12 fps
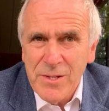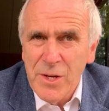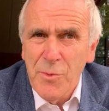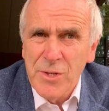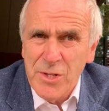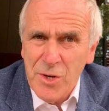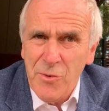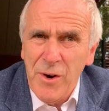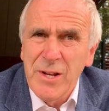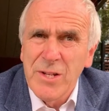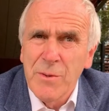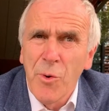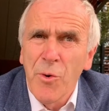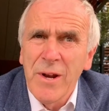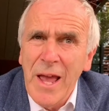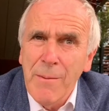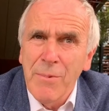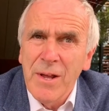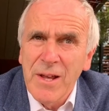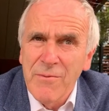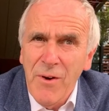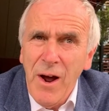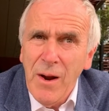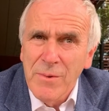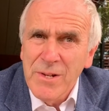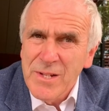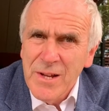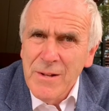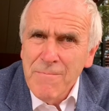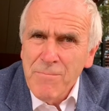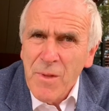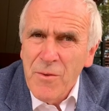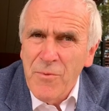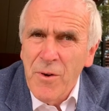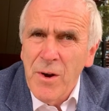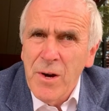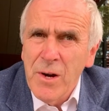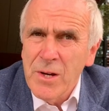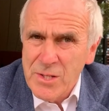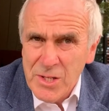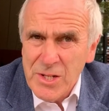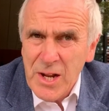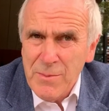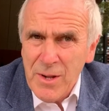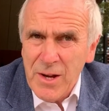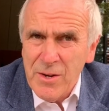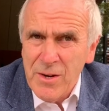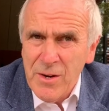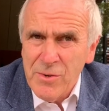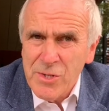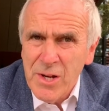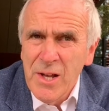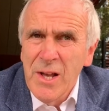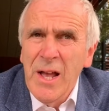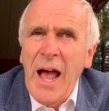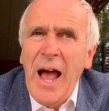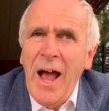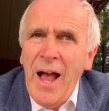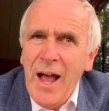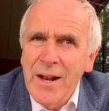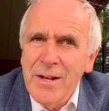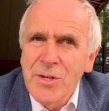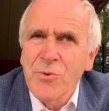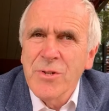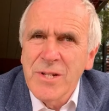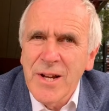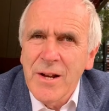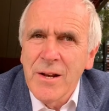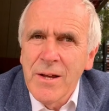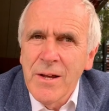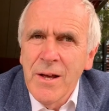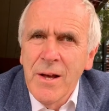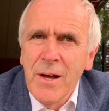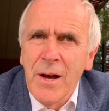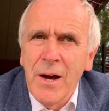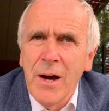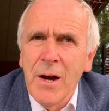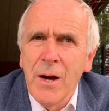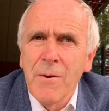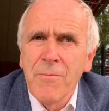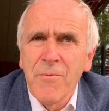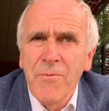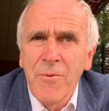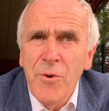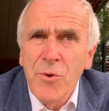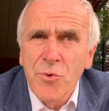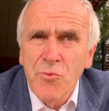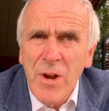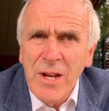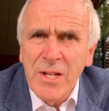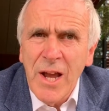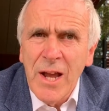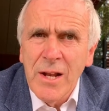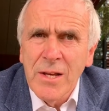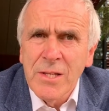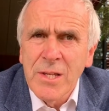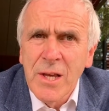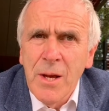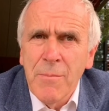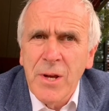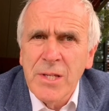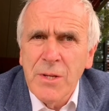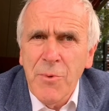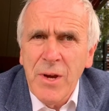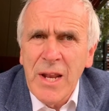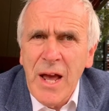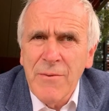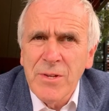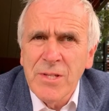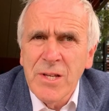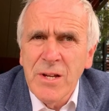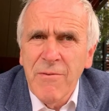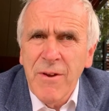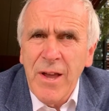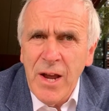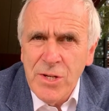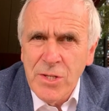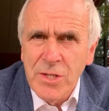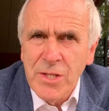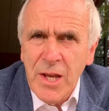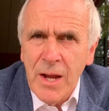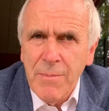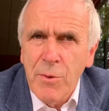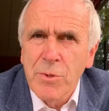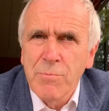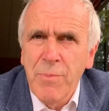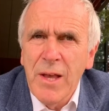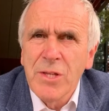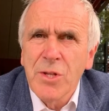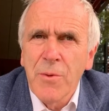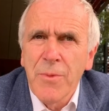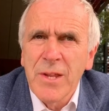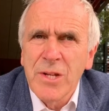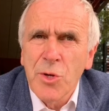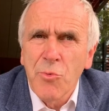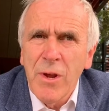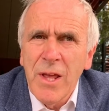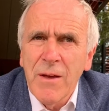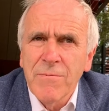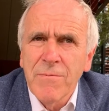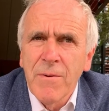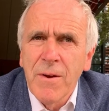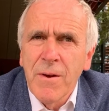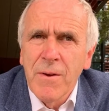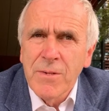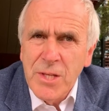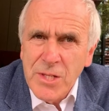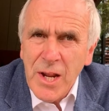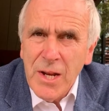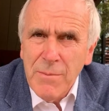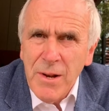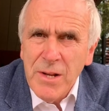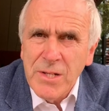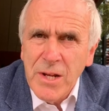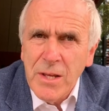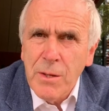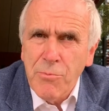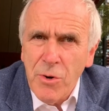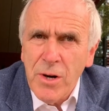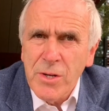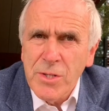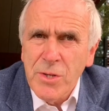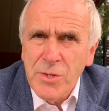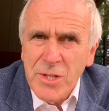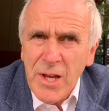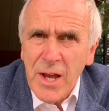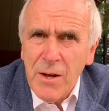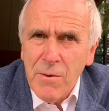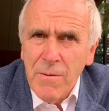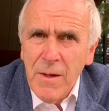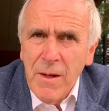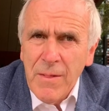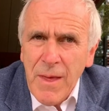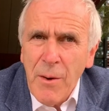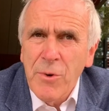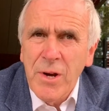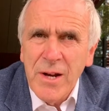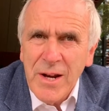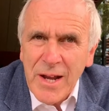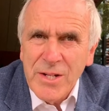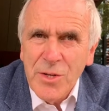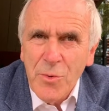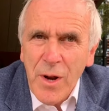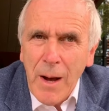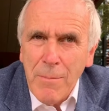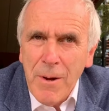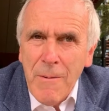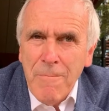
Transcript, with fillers: who want to create a more enabling environment for sustainable agriculture, and critically food retailers. Because if we could have a certification scheme that was based on the degree of sustainability of the products on sale, that would connect it all up.